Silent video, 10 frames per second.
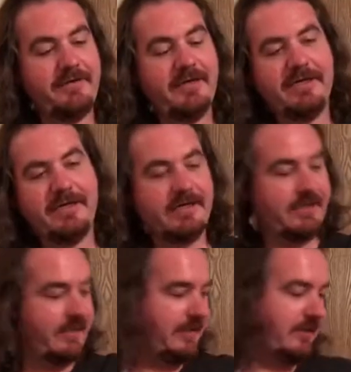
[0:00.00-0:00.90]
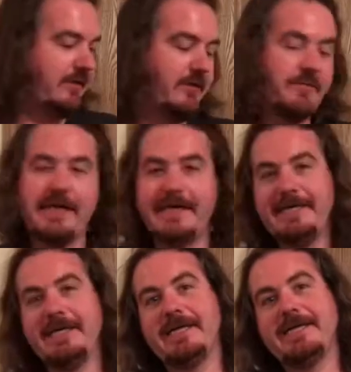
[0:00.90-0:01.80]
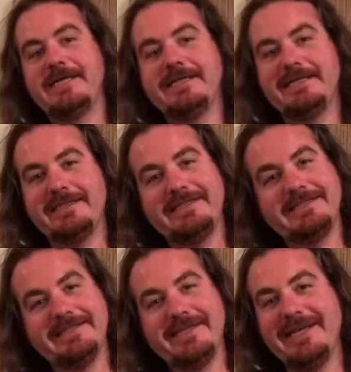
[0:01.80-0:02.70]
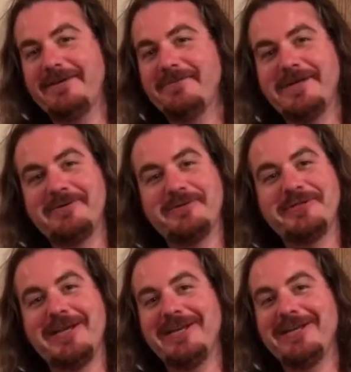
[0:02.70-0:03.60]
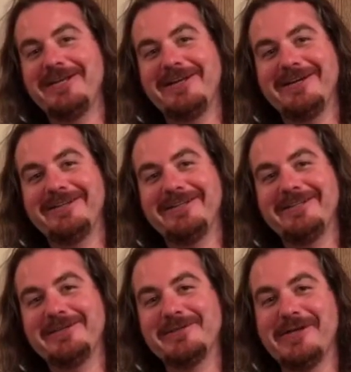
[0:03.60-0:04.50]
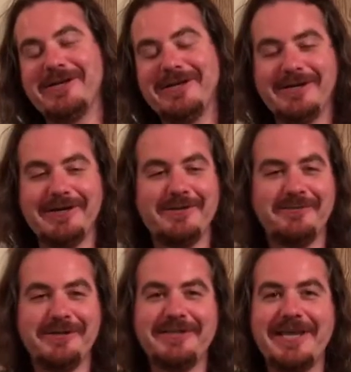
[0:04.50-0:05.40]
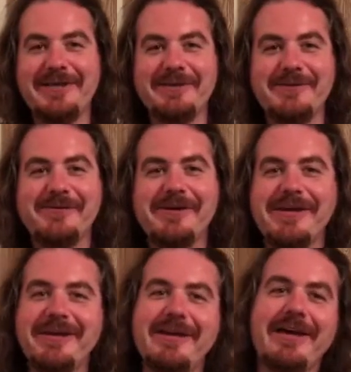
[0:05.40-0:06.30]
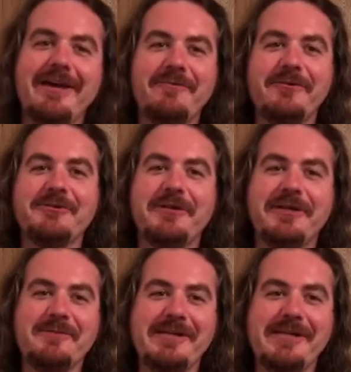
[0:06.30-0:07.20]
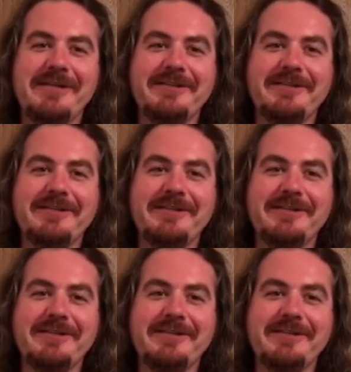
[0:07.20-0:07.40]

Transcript: it. Oh my. Anybody who stayed in, hung in this long, I want to thank you for joining me on